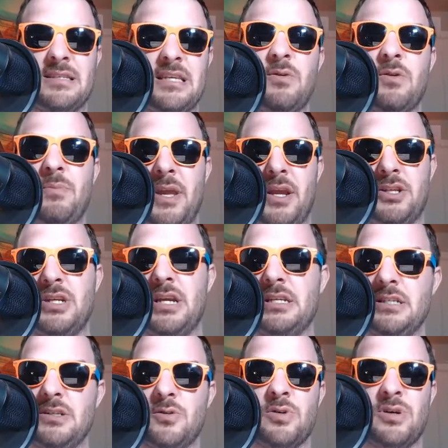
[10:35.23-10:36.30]
He would pick
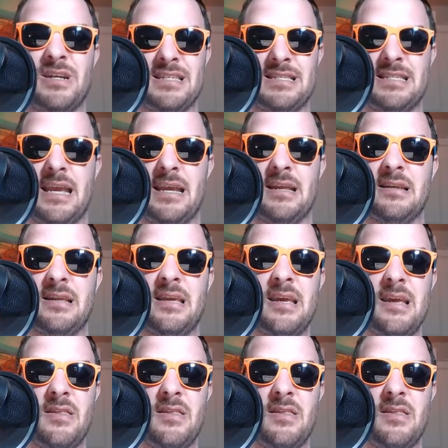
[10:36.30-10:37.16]
J.C. Horn in the second.